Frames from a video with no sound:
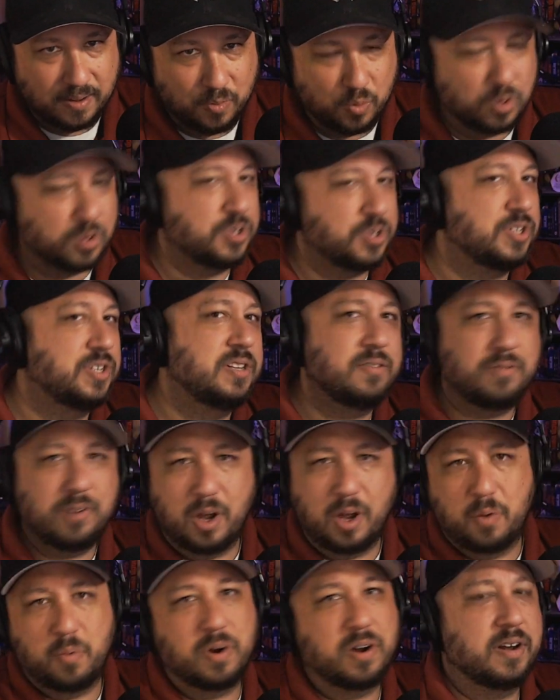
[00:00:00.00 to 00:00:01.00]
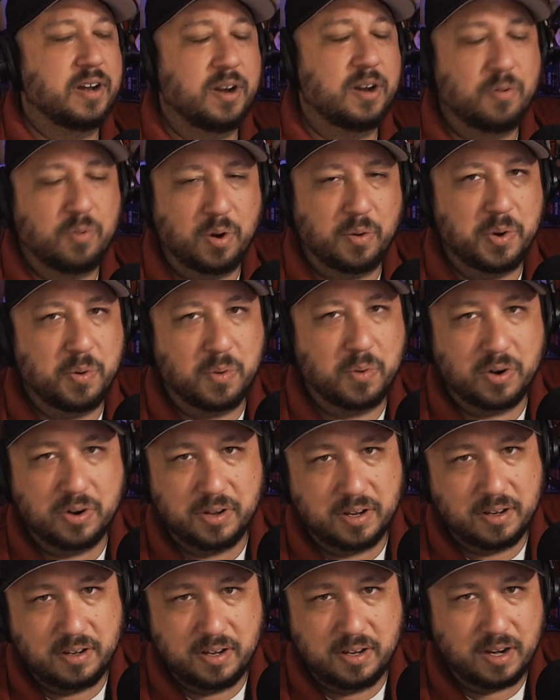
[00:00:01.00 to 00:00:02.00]
We're still nowhere near where we were,
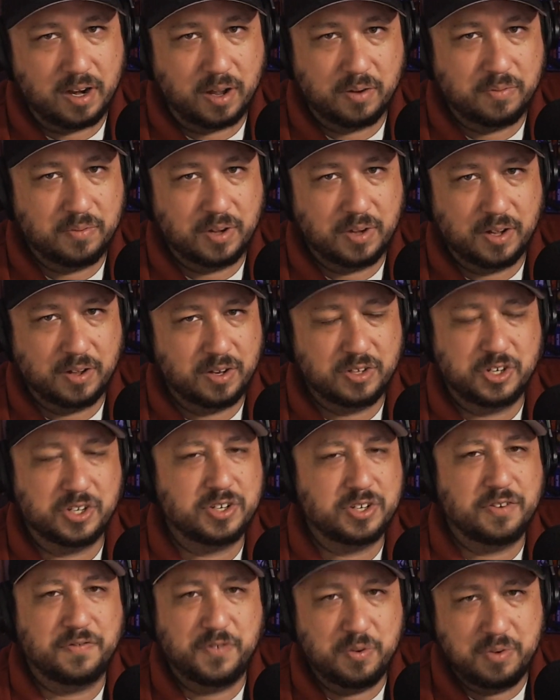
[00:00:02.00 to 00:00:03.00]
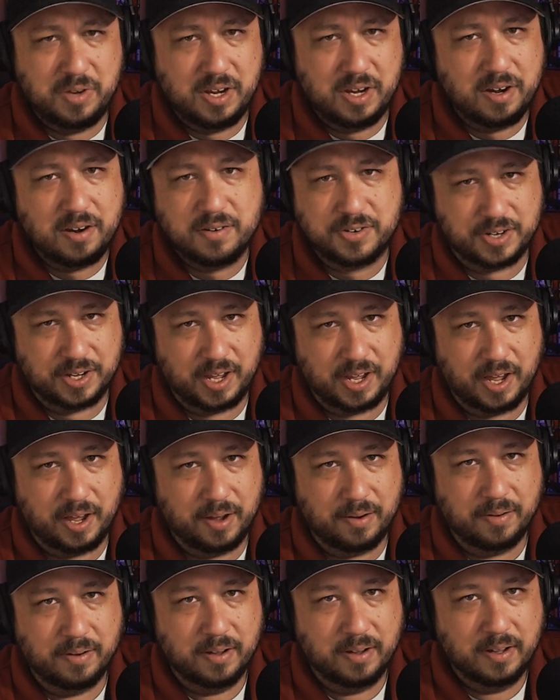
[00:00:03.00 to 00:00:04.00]
just a few years
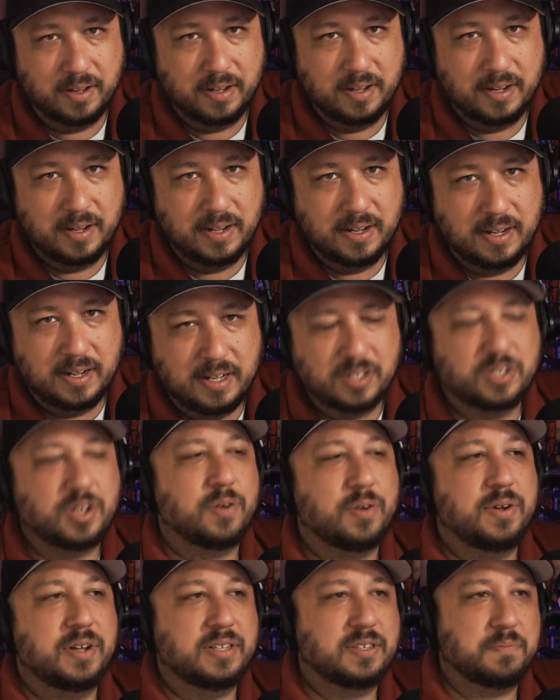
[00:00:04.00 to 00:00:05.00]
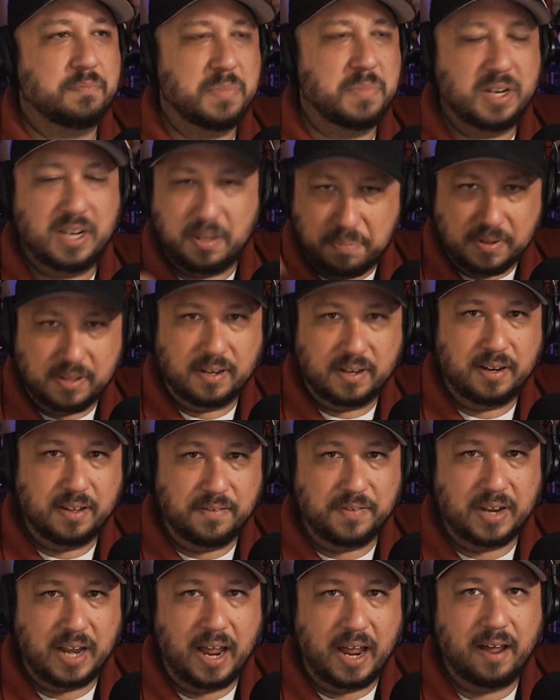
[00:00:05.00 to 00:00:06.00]
ago. So it's manipulative
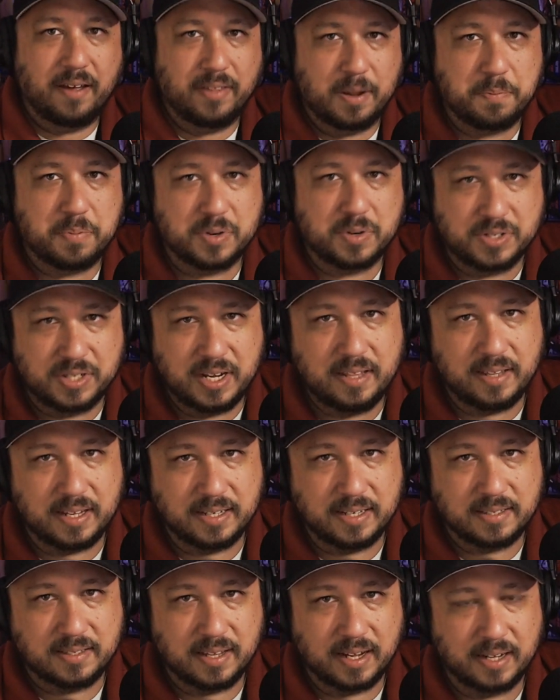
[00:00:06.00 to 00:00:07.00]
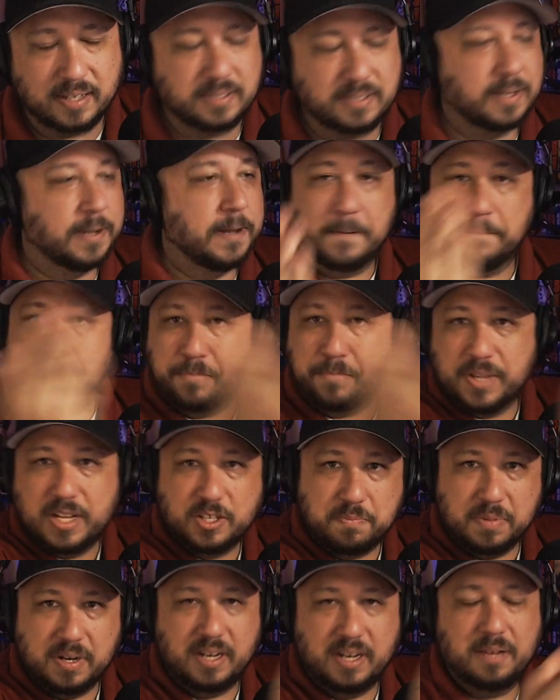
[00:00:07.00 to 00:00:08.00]
in how they present these things. It's
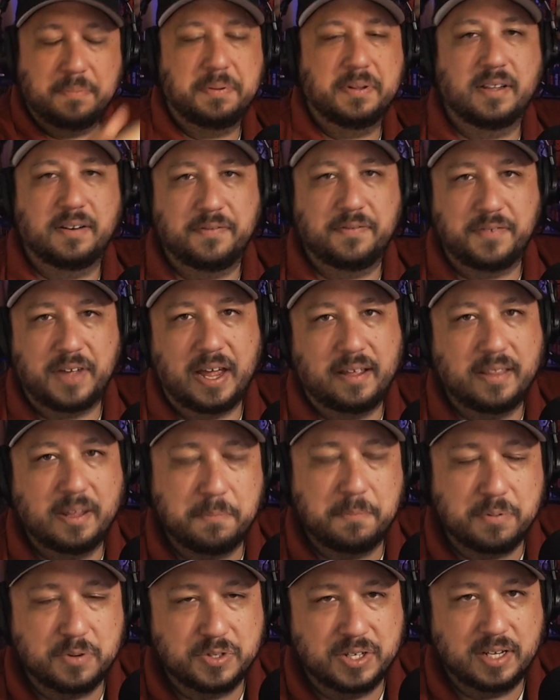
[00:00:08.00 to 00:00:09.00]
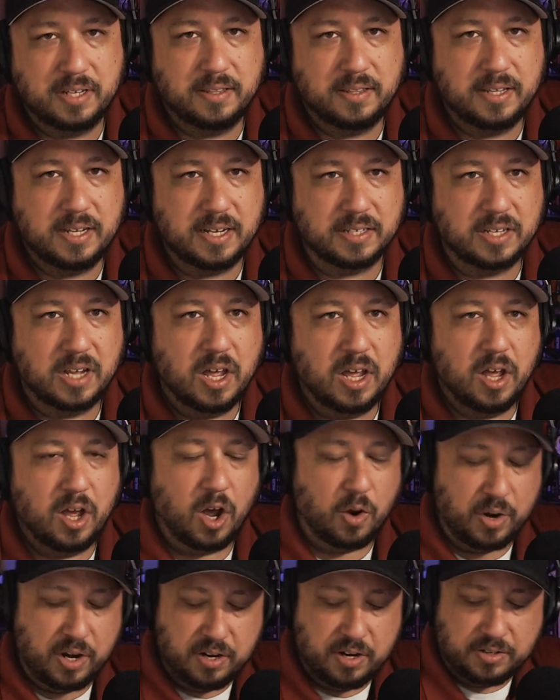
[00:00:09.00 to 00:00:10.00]
manipulative how they present this.
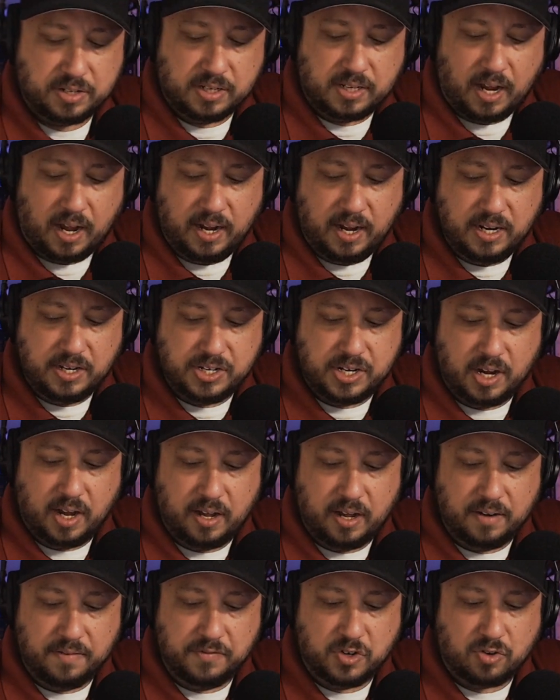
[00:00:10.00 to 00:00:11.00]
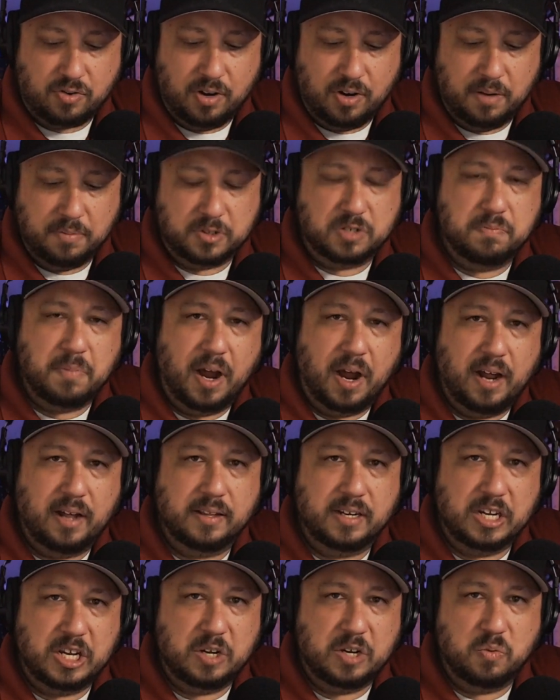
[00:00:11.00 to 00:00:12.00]
Oh, here's a tight shot of Trump
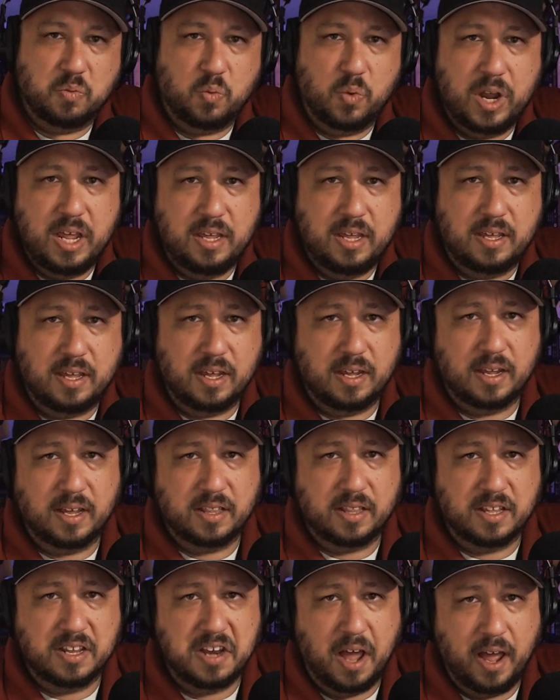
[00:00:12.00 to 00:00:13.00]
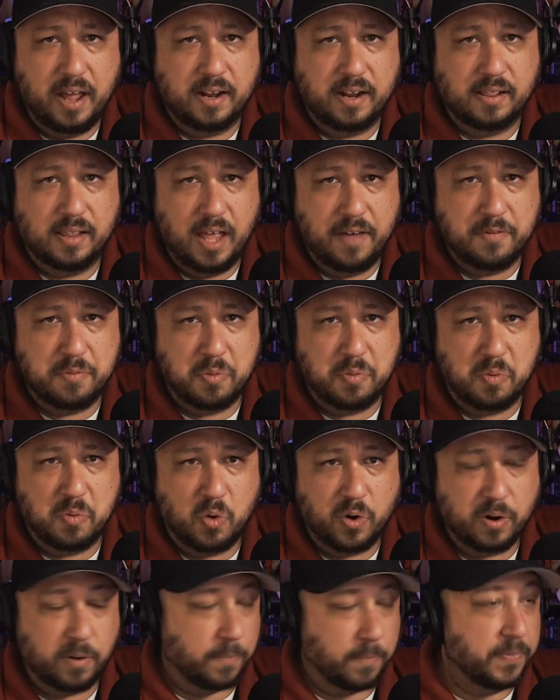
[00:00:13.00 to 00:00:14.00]
smiling and winking at the 9/11
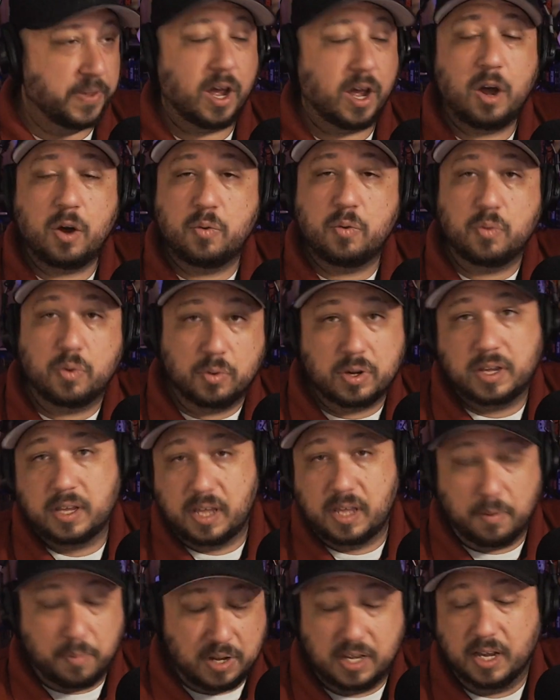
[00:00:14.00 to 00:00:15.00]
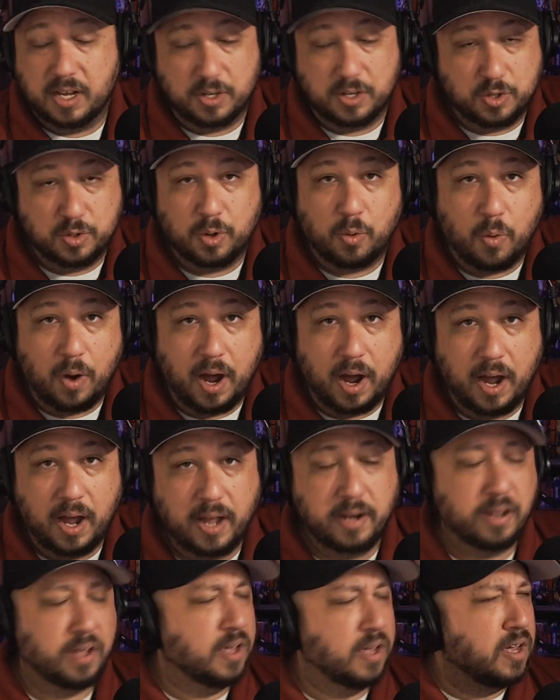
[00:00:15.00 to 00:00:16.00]
memorial. Oh, well, can we cut to a
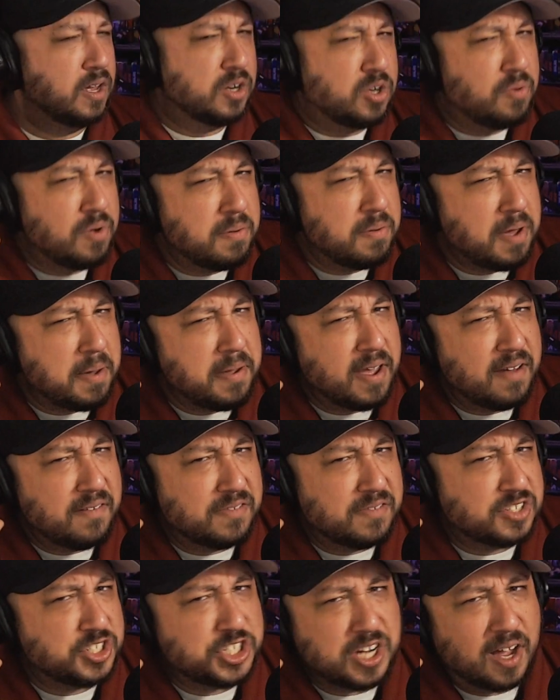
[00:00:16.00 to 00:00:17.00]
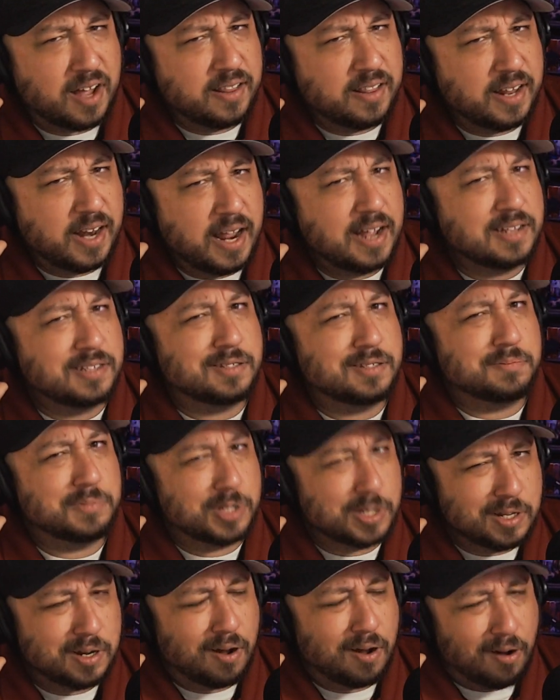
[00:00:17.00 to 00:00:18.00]
wide? Do we maybe have a shot that has some
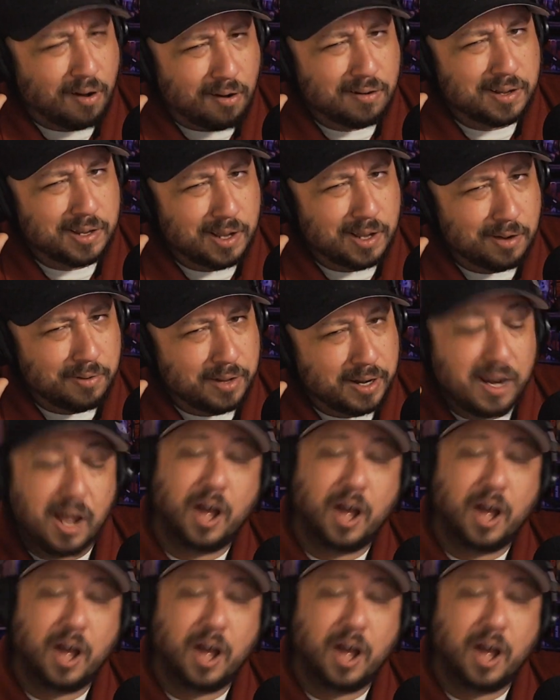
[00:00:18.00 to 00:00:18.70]
good audio in it?